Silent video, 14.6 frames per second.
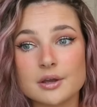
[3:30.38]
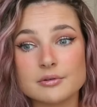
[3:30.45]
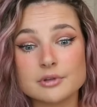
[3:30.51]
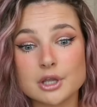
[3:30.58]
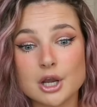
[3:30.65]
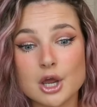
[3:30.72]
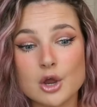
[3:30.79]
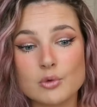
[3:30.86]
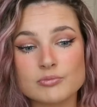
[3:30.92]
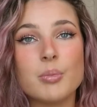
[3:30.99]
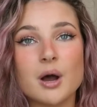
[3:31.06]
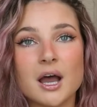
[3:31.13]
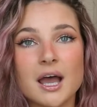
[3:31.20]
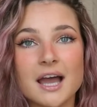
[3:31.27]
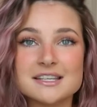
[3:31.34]
I don't really know.
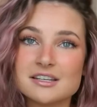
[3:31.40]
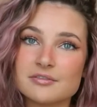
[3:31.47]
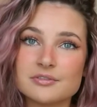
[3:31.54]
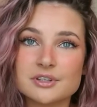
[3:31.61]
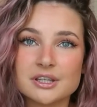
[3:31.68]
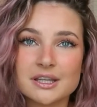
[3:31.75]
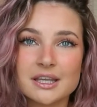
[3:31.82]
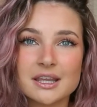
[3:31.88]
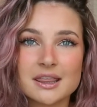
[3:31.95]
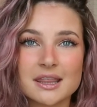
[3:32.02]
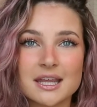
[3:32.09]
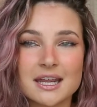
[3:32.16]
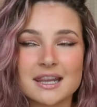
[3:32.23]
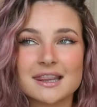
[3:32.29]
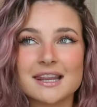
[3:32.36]
But I definitely
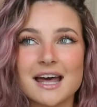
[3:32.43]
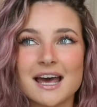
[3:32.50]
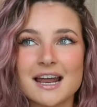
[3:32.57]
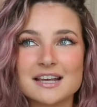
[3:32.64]
think that